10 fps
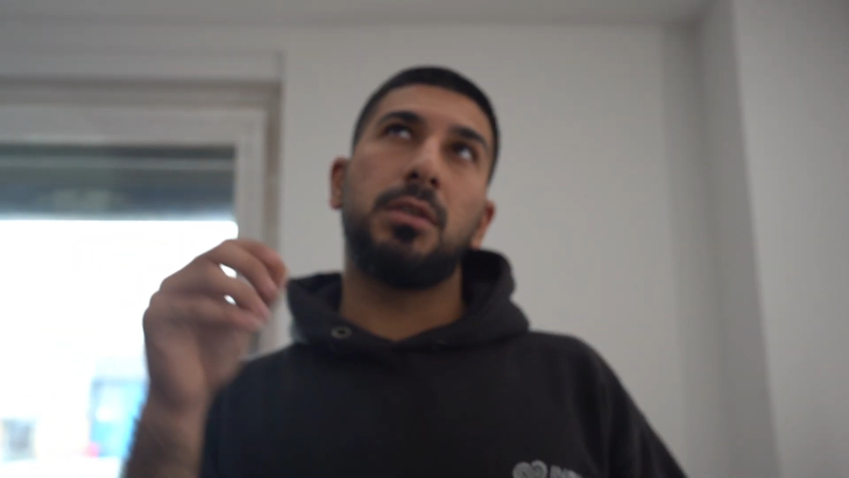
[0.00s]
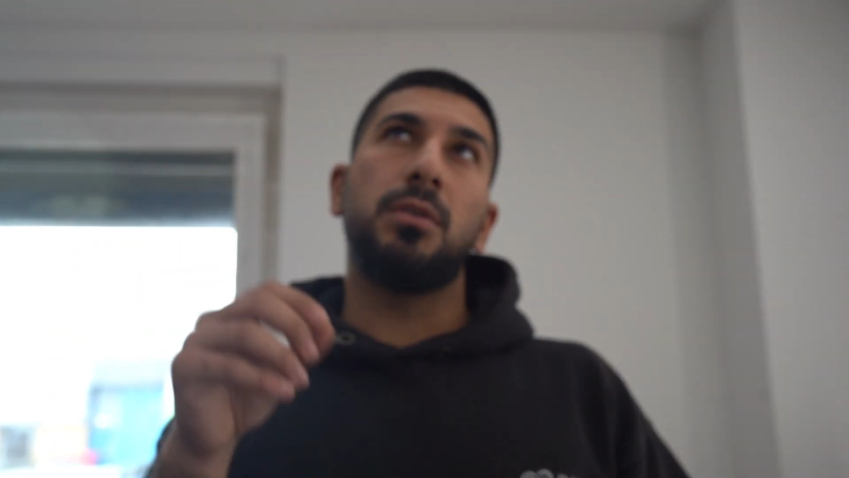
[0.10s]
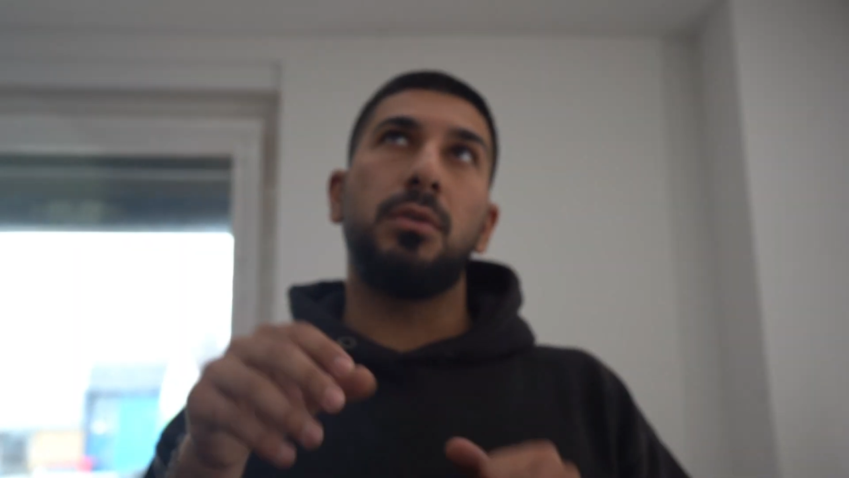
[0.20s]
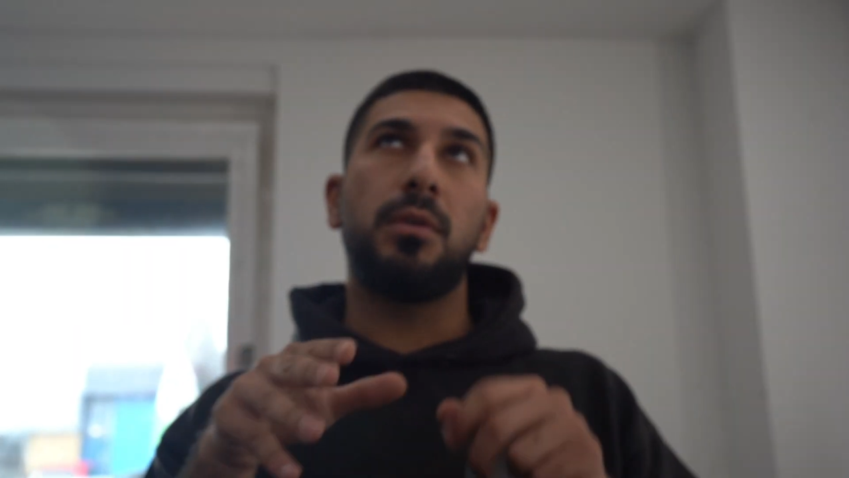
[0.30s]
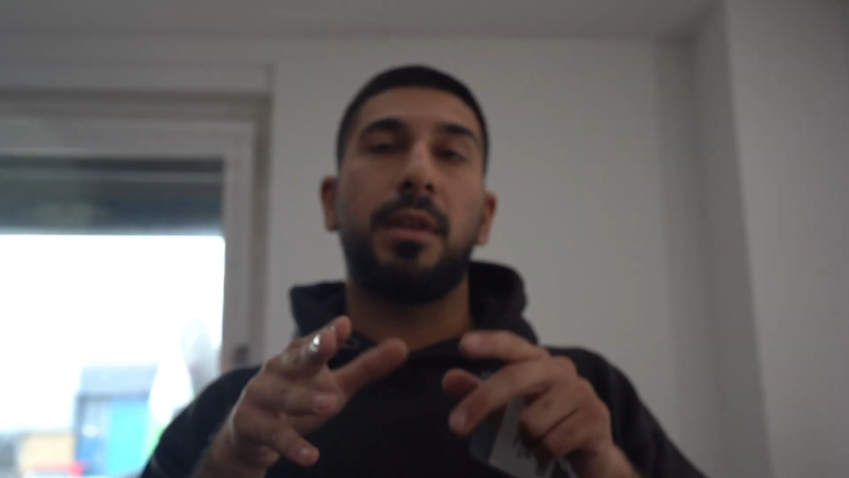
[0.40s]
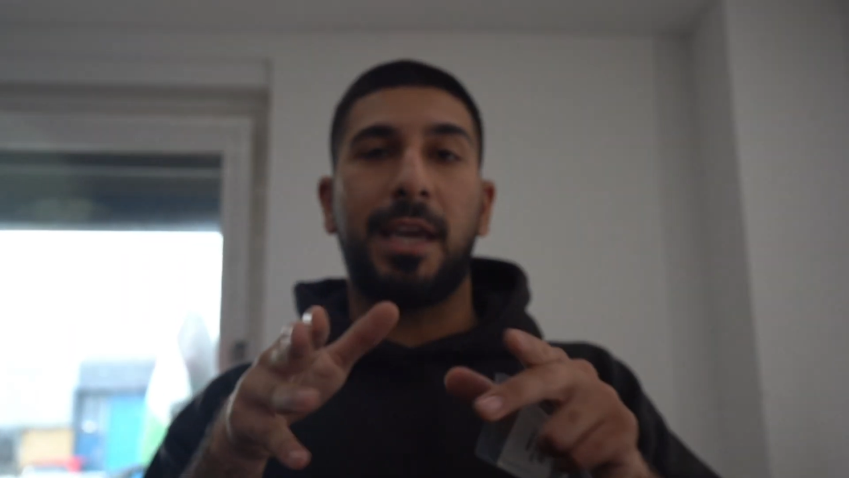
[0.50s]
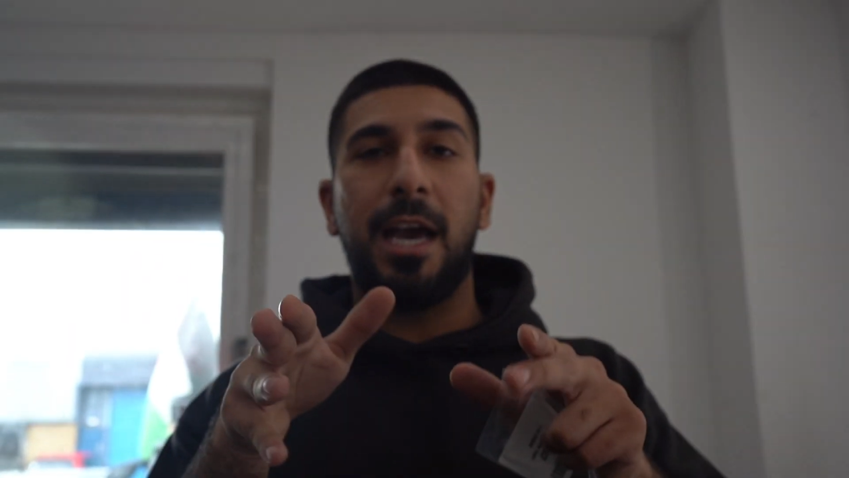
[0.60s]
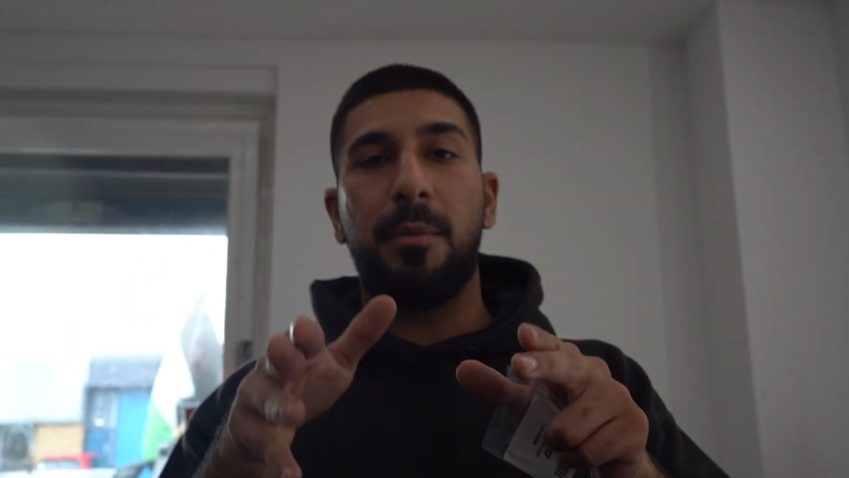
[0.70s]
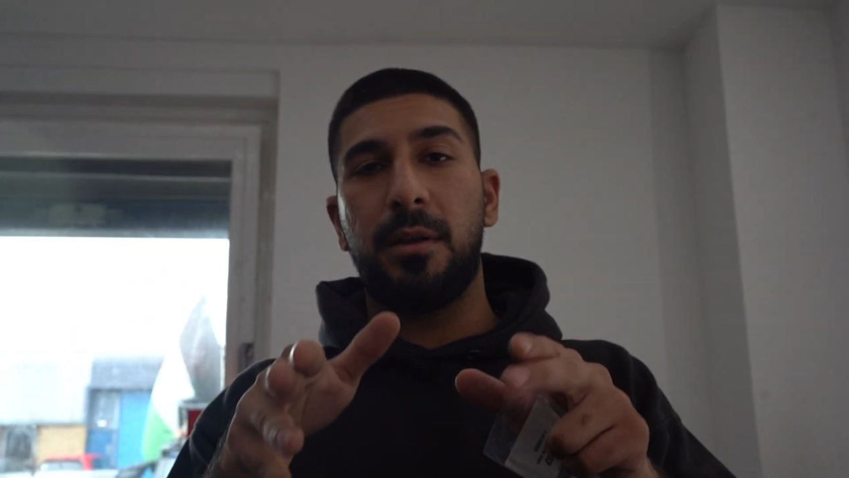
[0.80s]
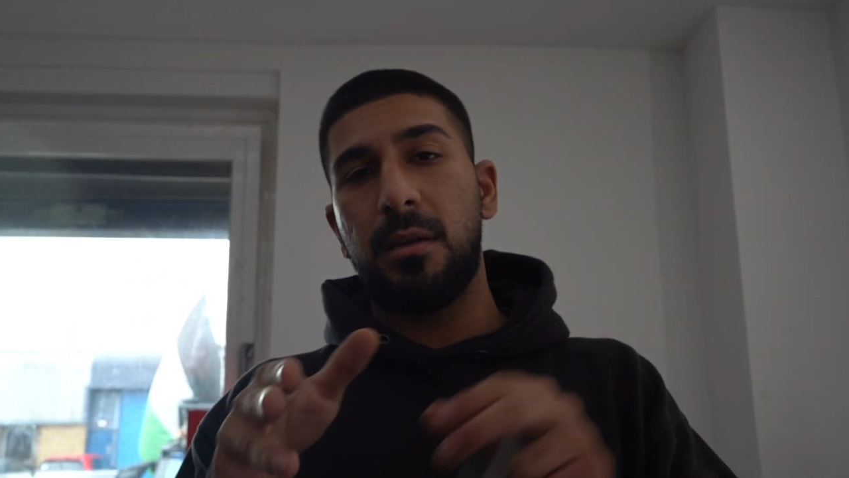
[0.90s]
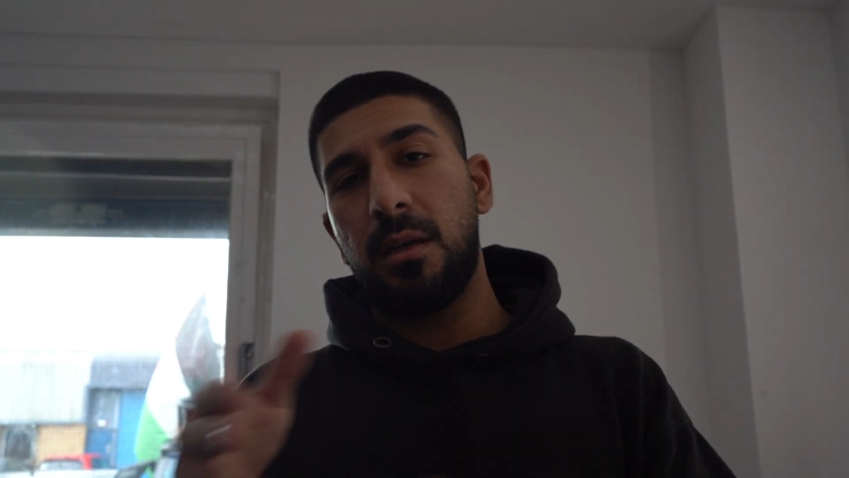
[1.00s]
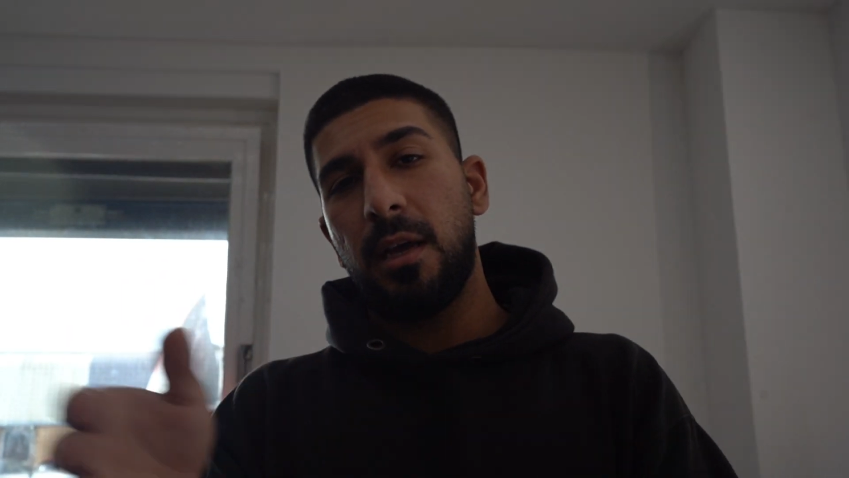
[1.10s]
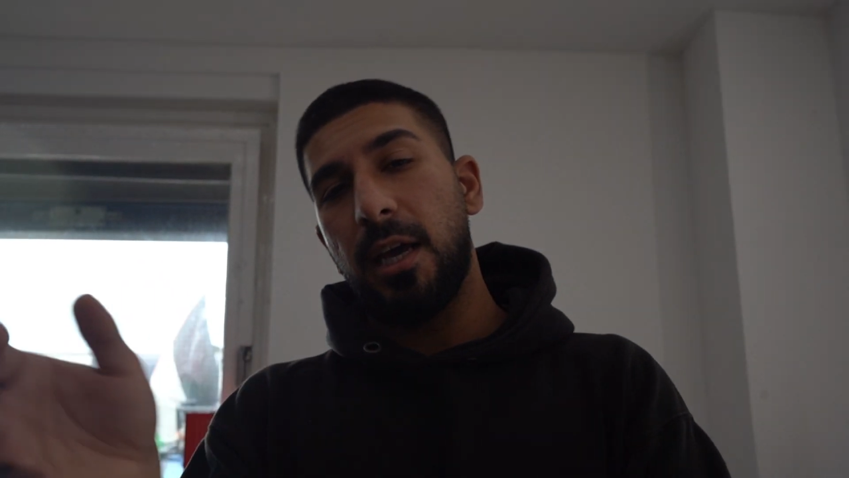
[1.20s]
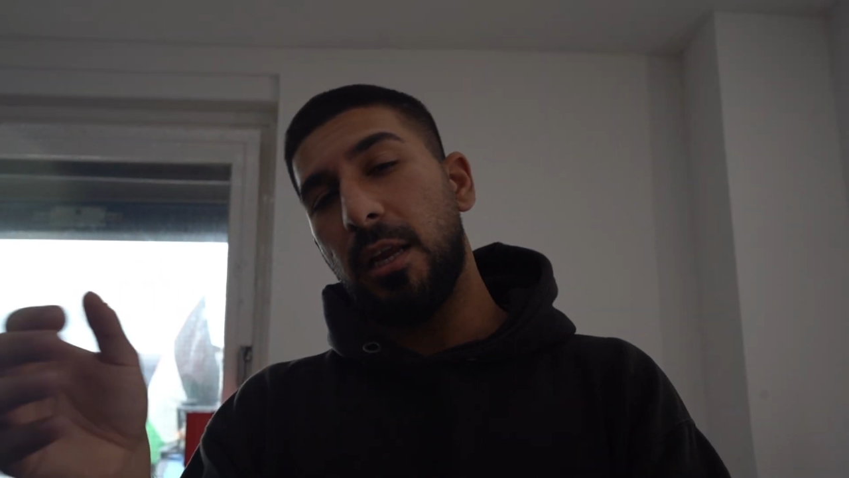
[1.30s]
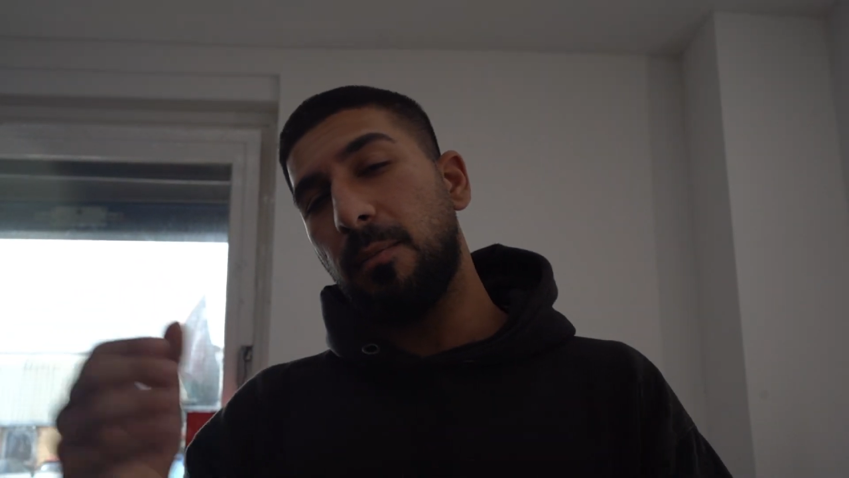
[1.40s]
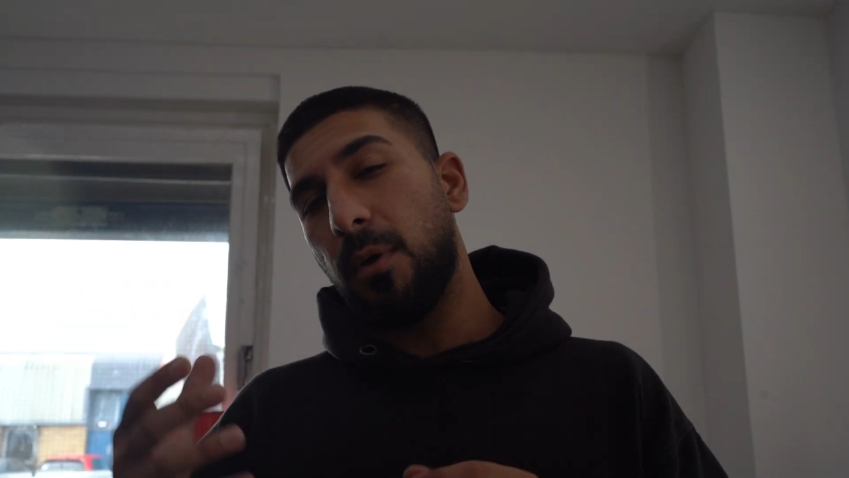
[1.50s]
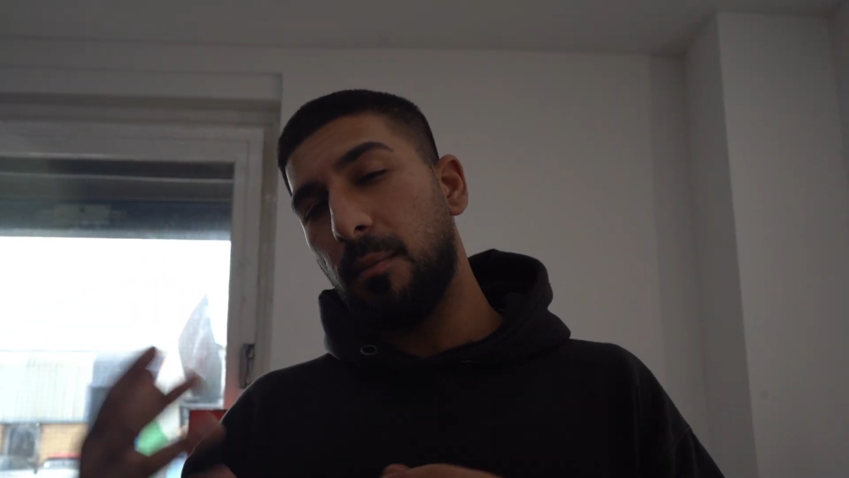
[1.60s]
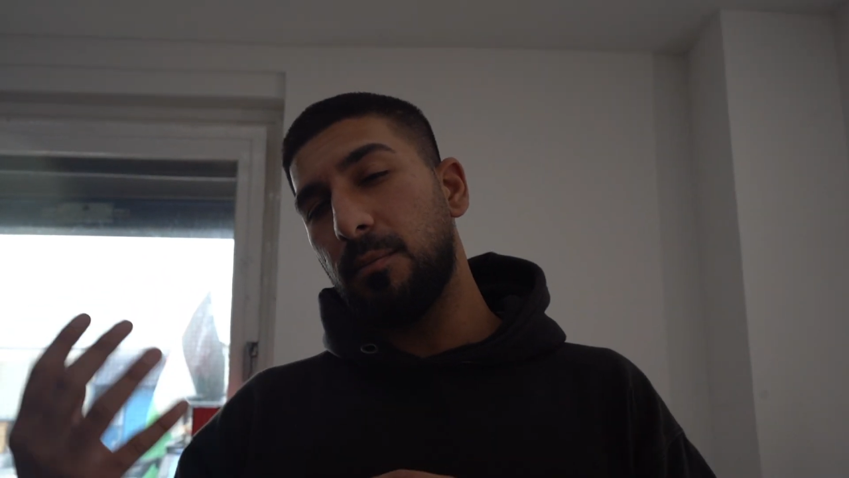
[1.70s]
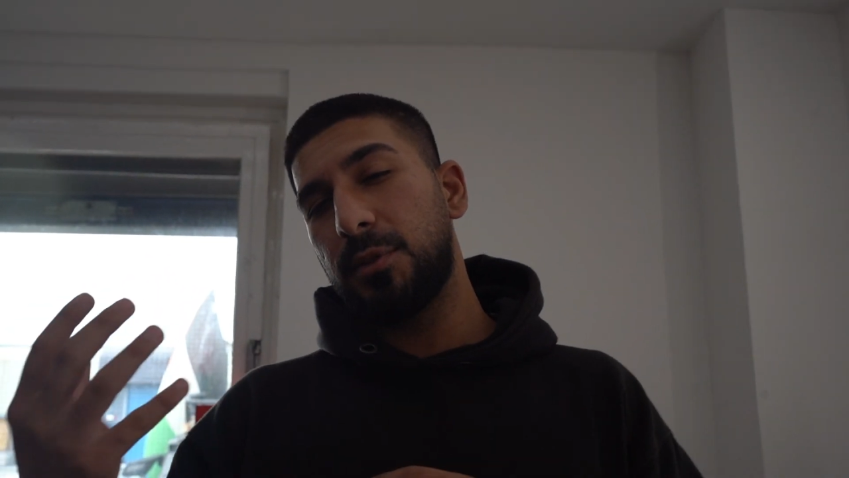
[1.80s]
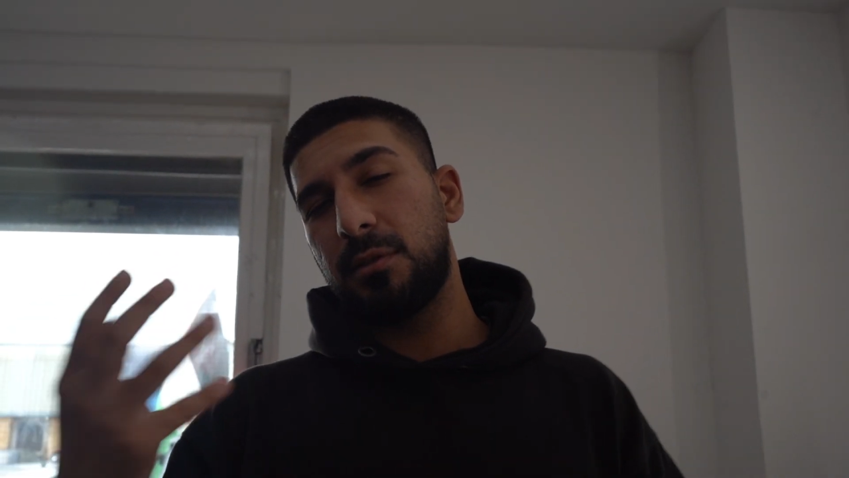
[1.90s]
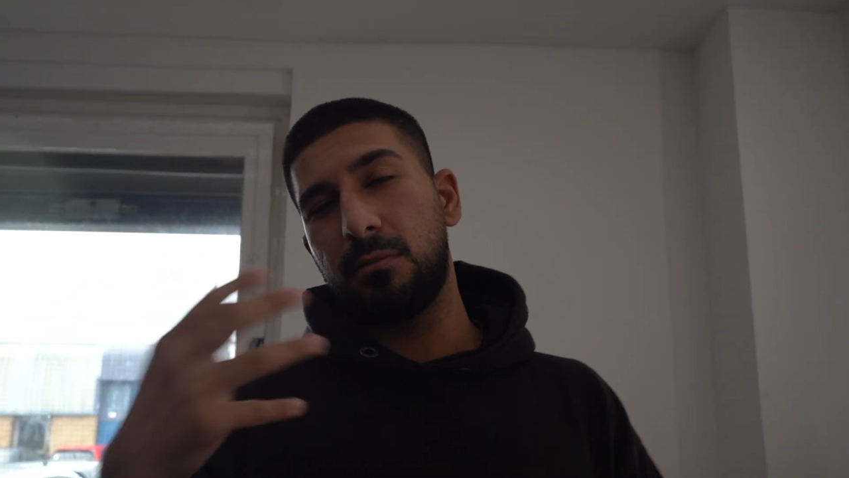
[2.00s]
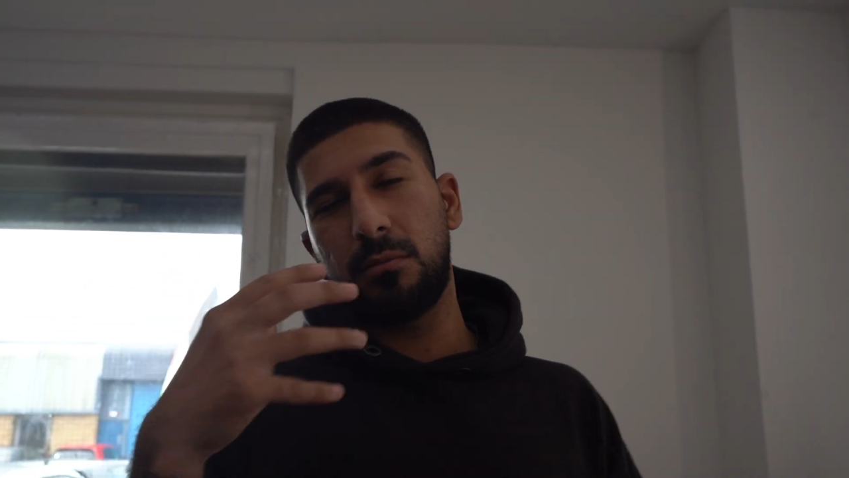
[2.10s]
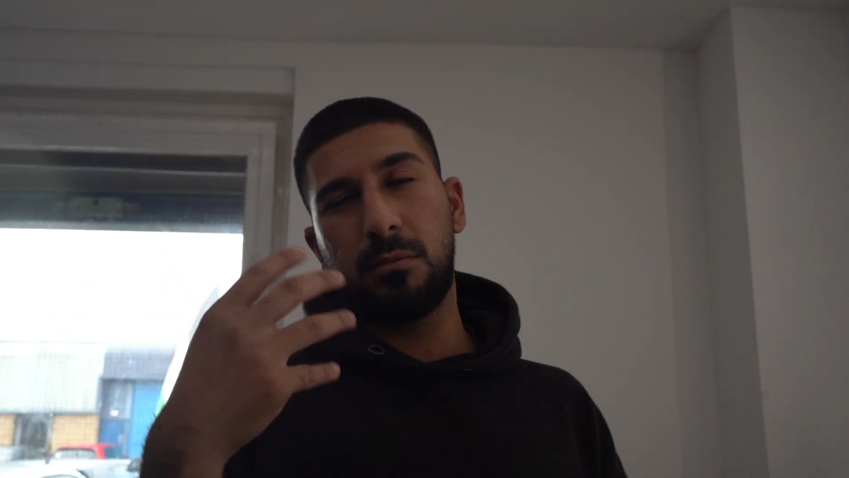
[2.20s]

to the cabin, and it pumps